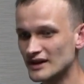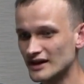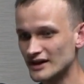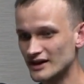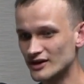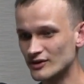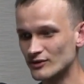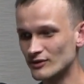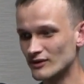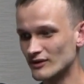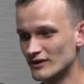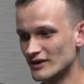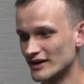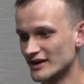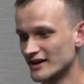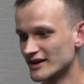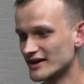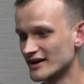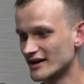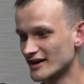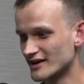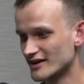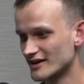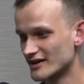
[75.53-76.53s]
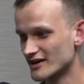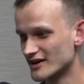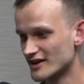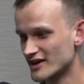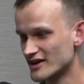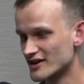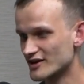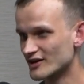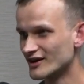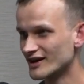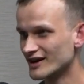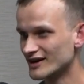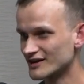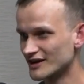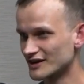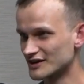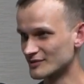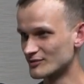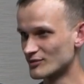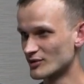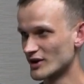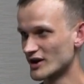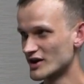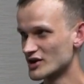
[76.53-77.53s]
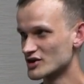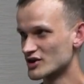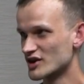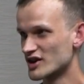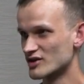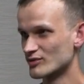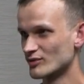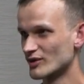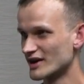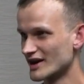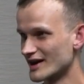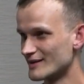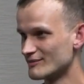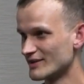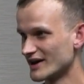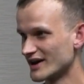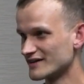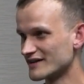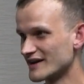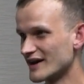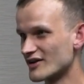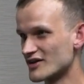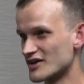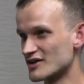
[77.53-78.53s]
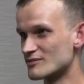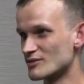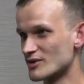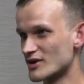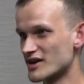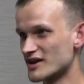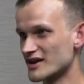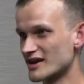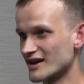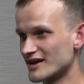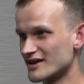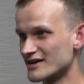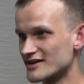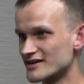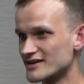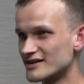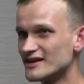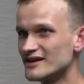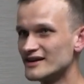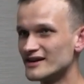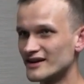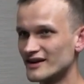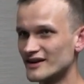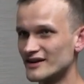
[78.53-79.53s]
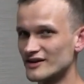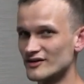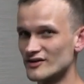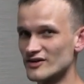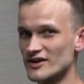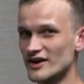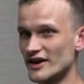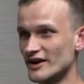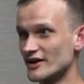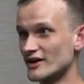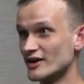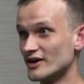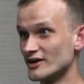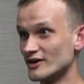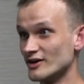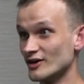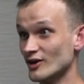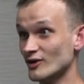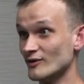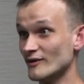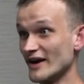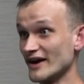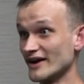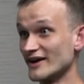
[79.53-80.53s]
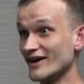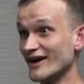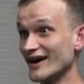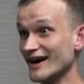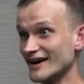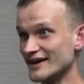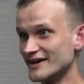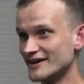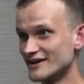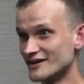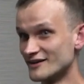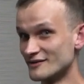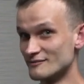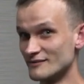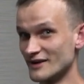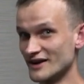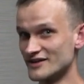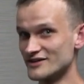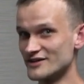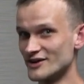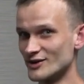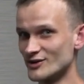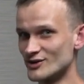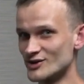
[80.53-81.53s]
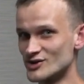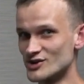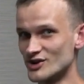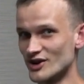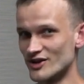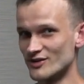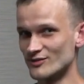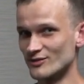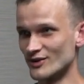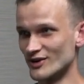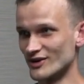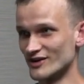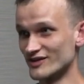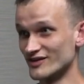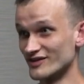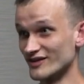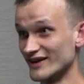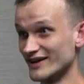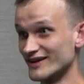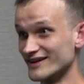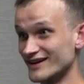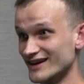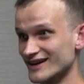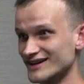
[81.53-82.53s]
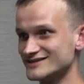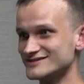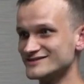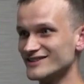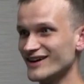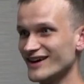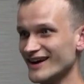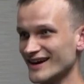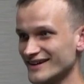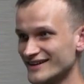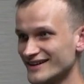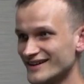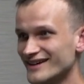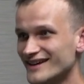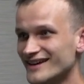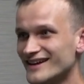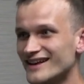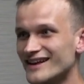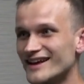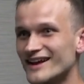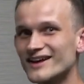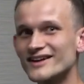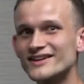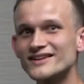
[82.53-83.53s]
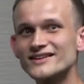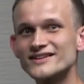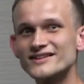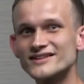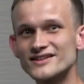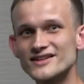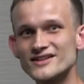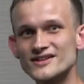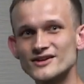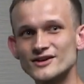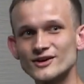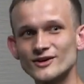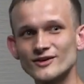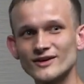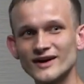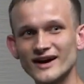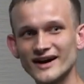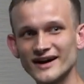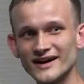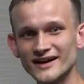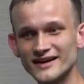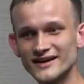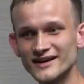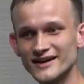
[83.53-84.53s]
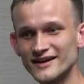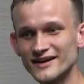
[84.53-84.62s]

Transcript: I saw that the price just went up by 1,000%. And I was like, oh my God, my Doge is worth a lot. And so I